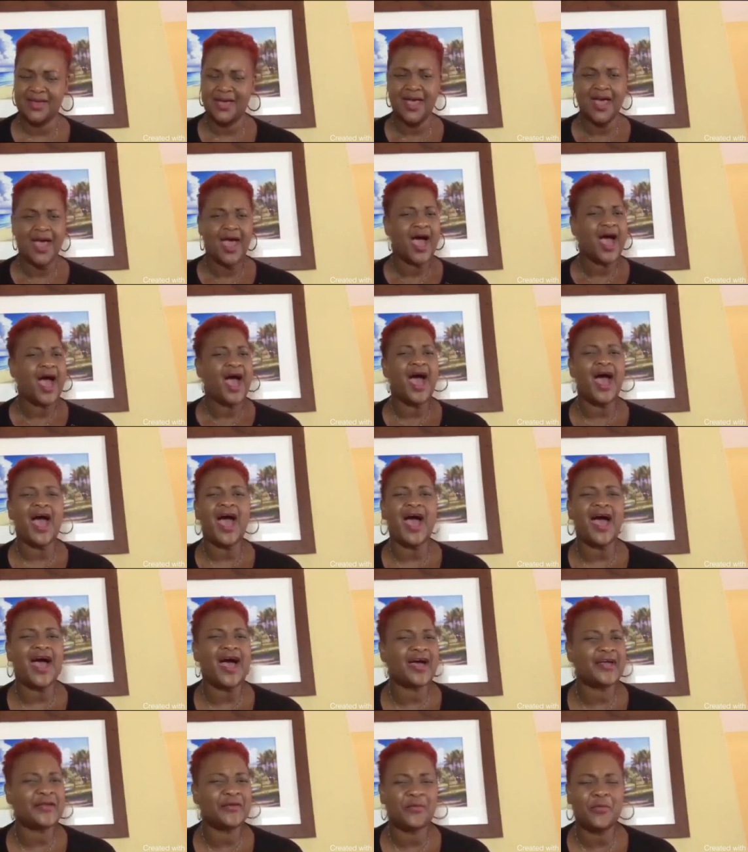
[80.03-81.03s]

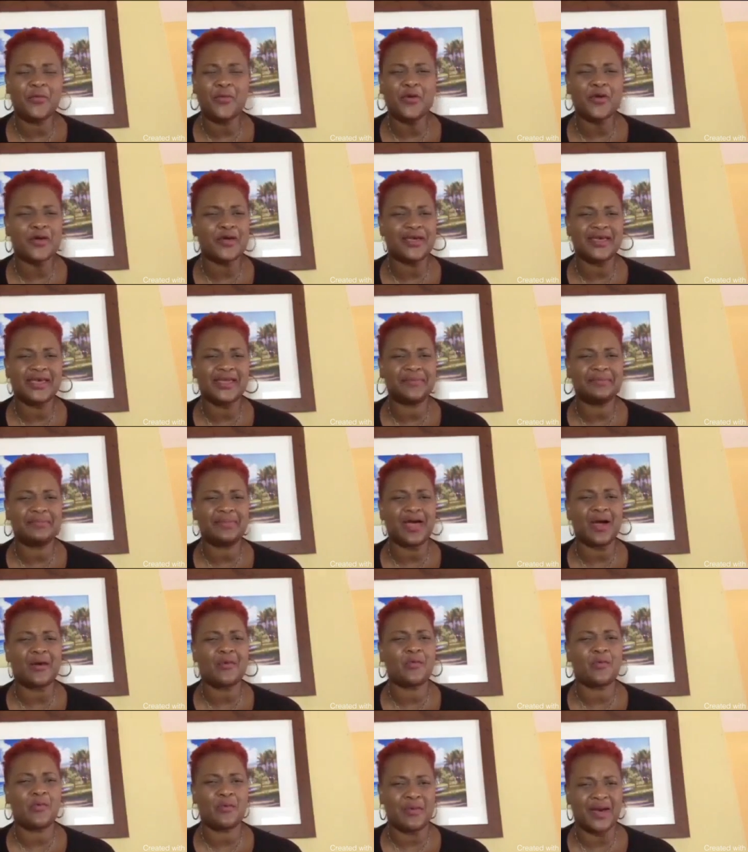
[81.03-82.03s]
Hard working black
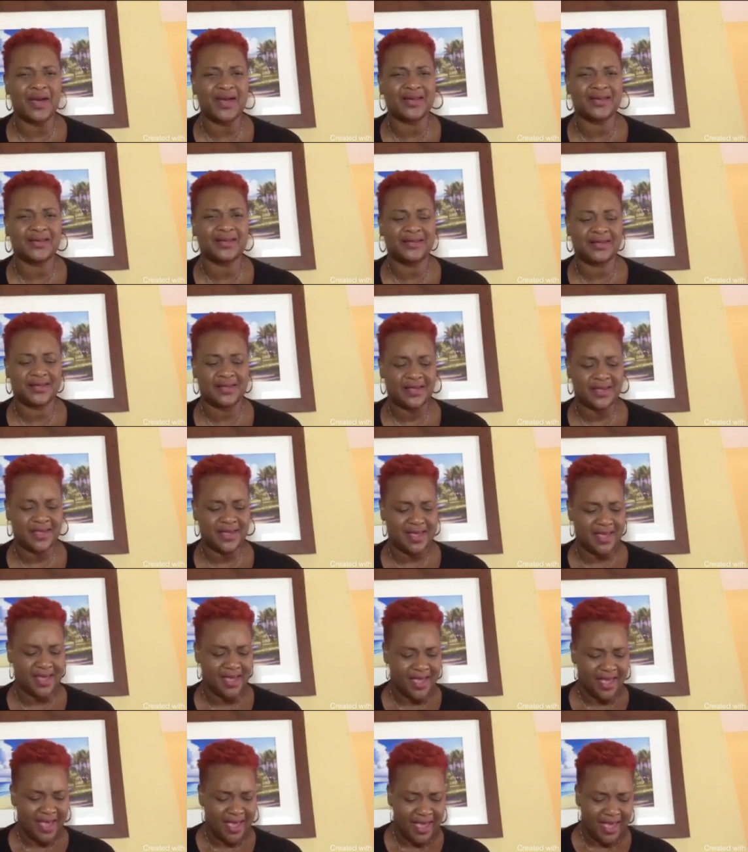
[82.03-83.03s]
woman.
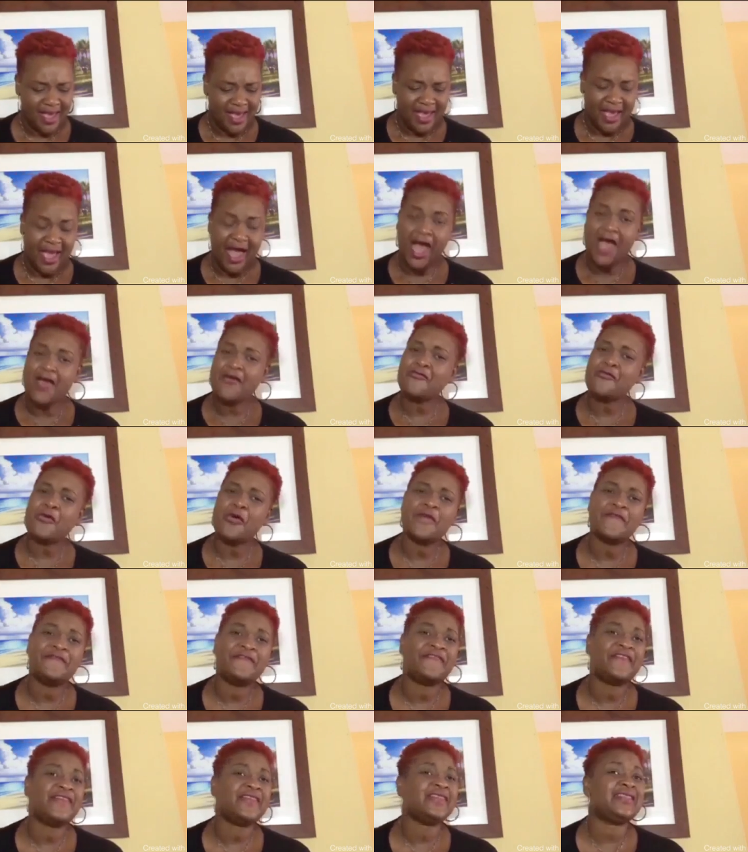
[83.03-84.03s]
And run
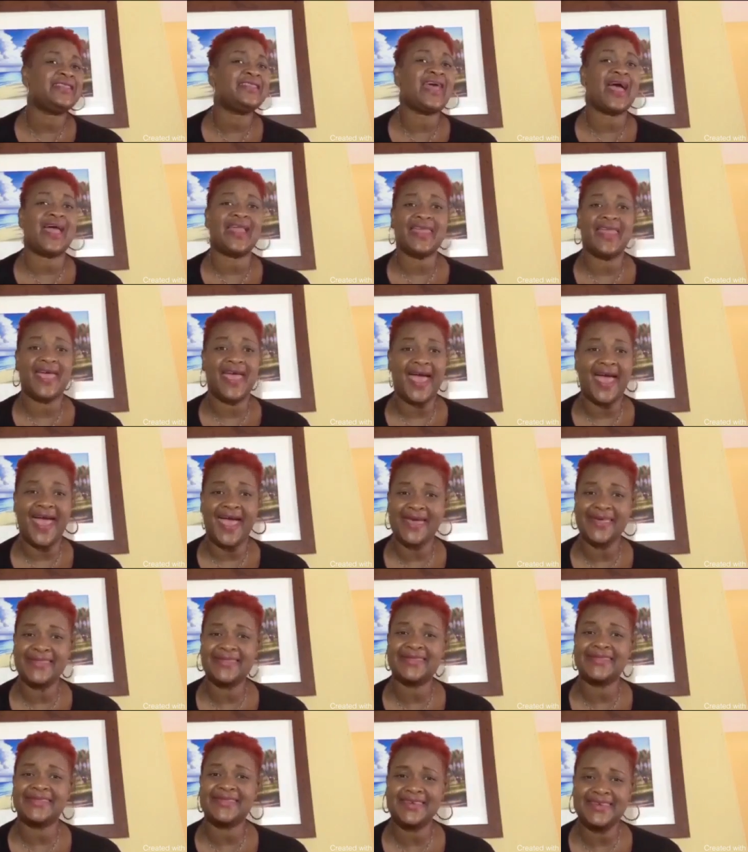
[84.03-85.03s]
fit that the high
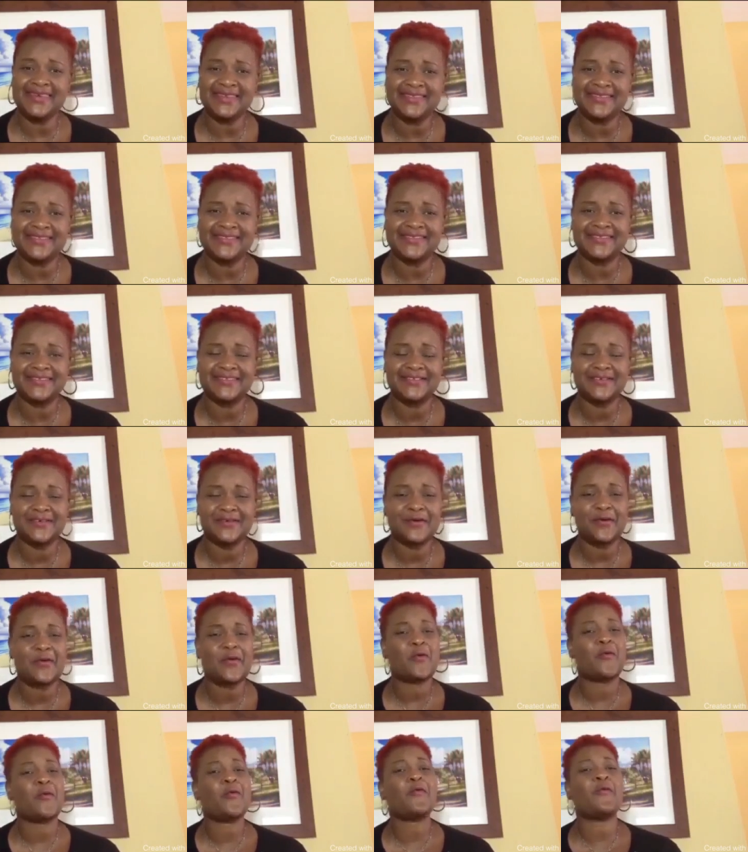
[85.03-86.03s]
seat.
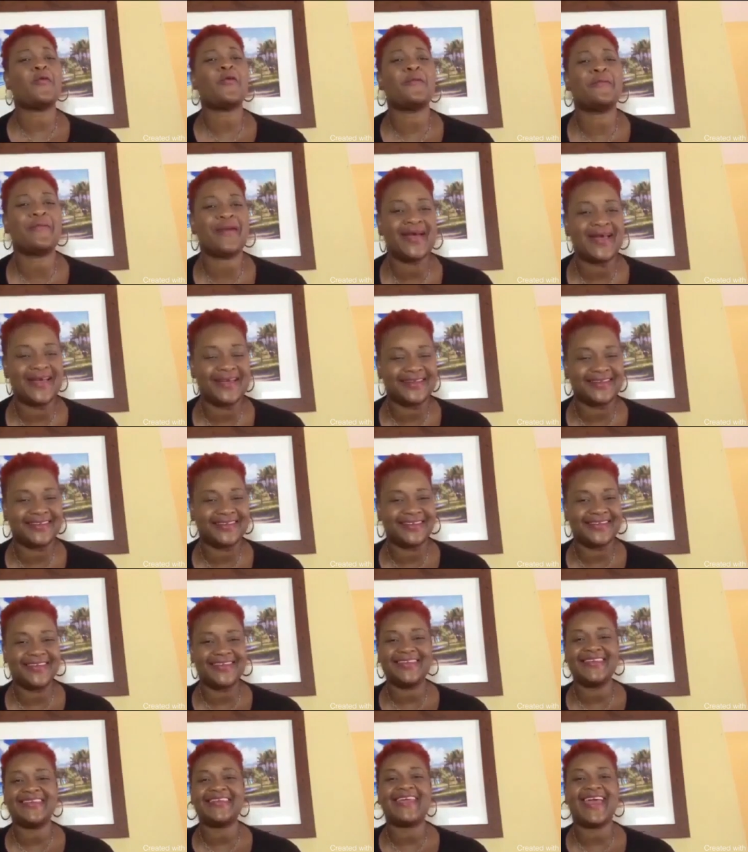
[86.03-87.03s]
Woman,
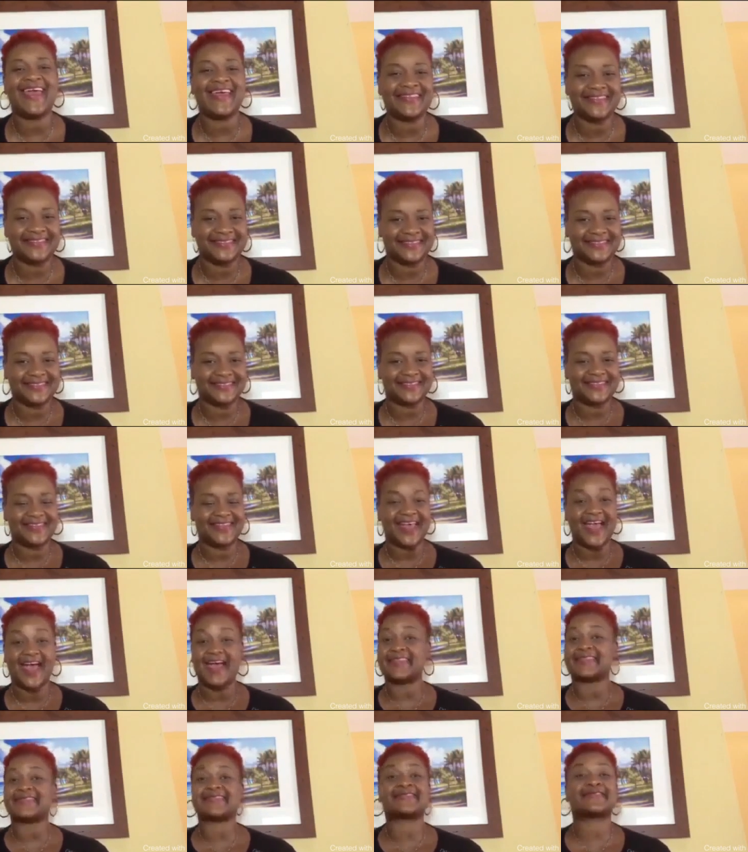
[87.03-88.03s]
yes, that's
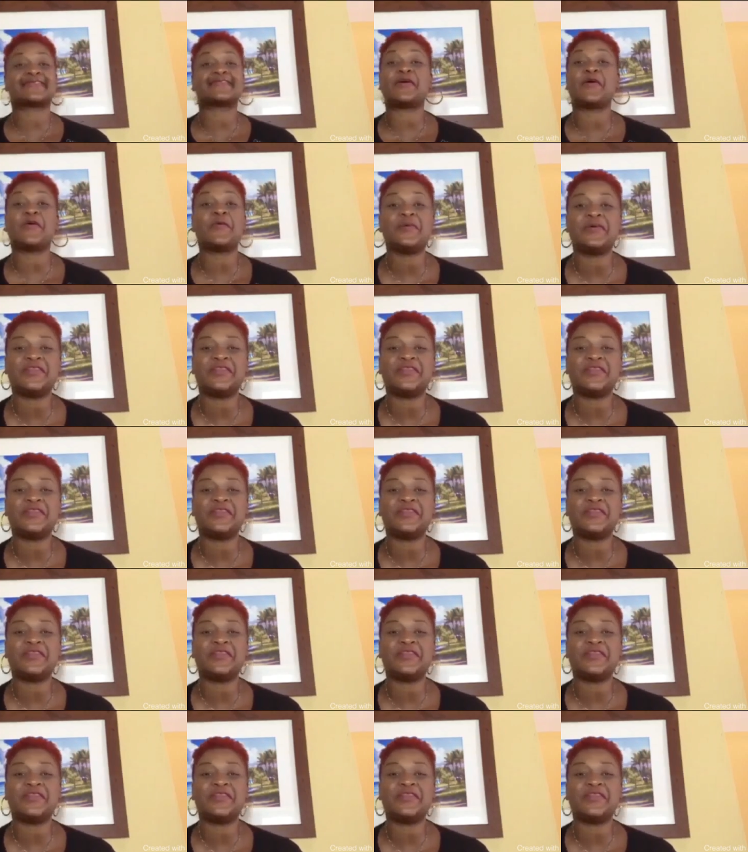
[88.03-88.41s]
how we do